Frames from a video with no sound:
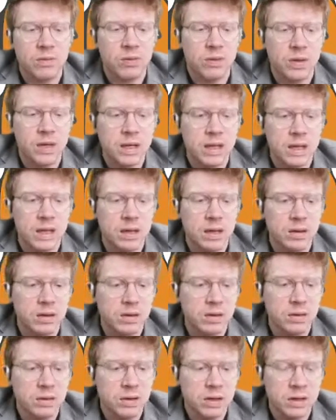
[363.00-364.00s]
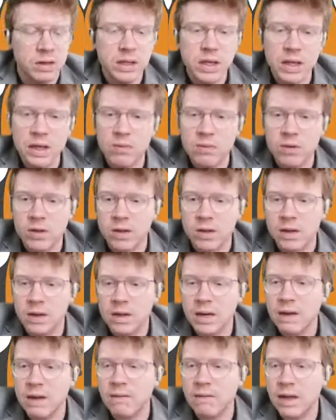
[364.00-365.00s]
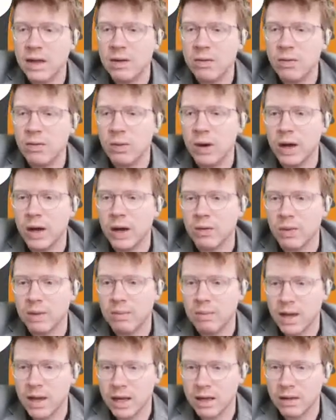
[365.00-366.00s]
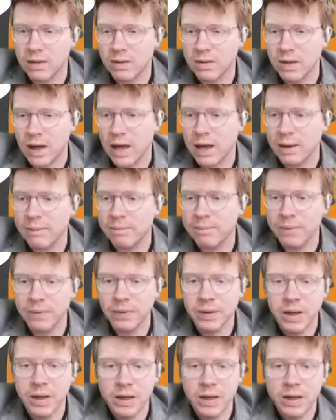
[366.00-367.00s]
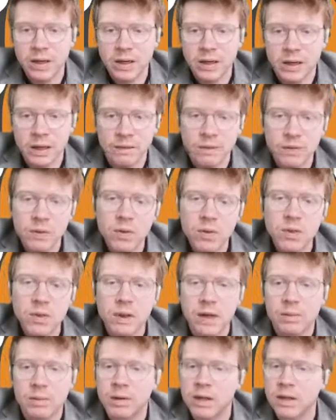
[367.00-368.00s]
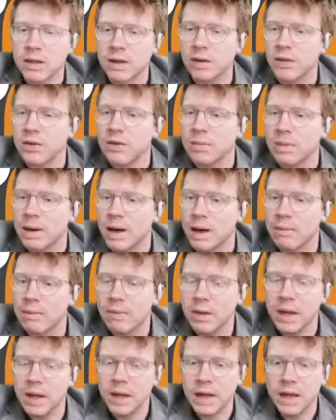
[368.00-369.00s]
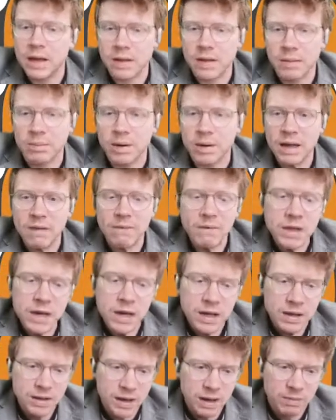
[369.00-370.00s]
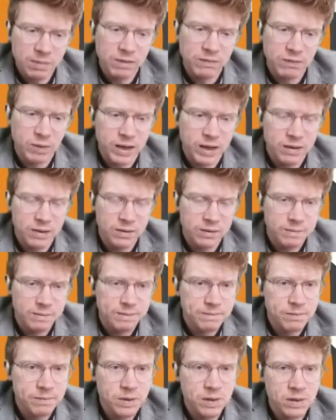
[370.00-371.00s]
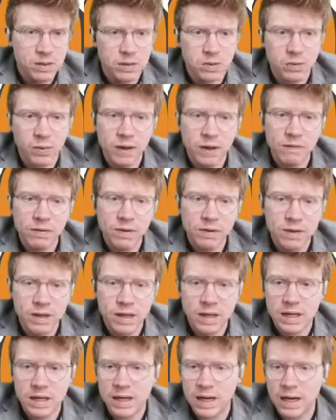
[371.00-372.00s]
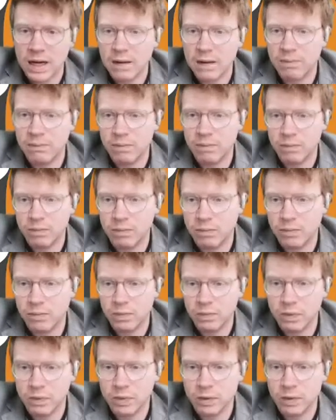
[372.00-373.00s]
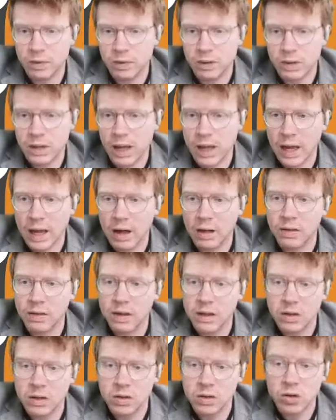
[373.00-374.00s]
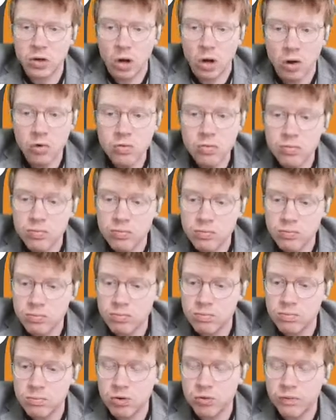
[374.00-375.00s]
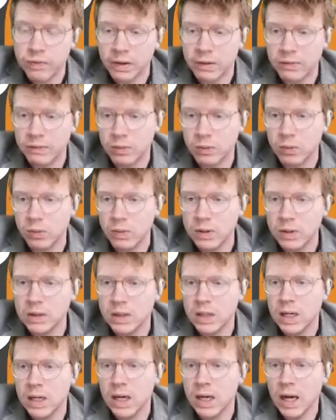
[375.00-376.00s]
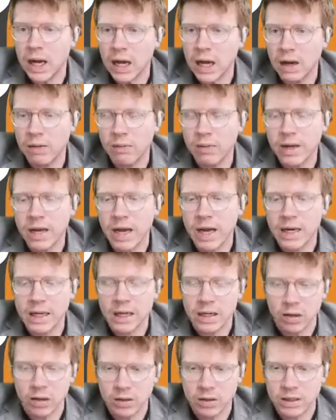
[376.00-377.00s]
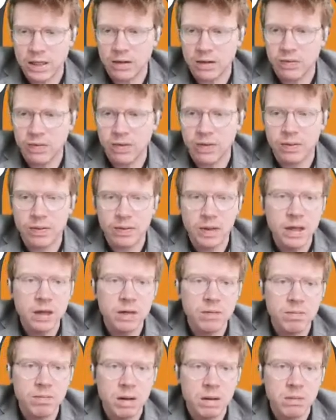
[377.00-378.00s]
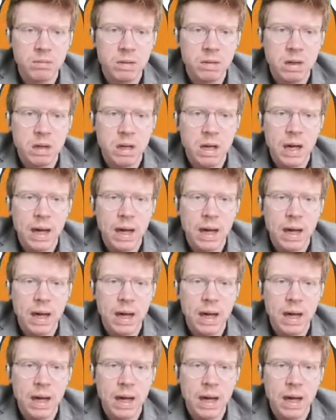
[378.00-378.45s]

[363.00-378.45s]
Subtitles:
of you here today, which is lovely. Why don't we make a start? Now, the first thing I'm going to tell you about is our plan for the next couple of weeks. So we'll have to see how things go moving forward regarding lockdowns and things, but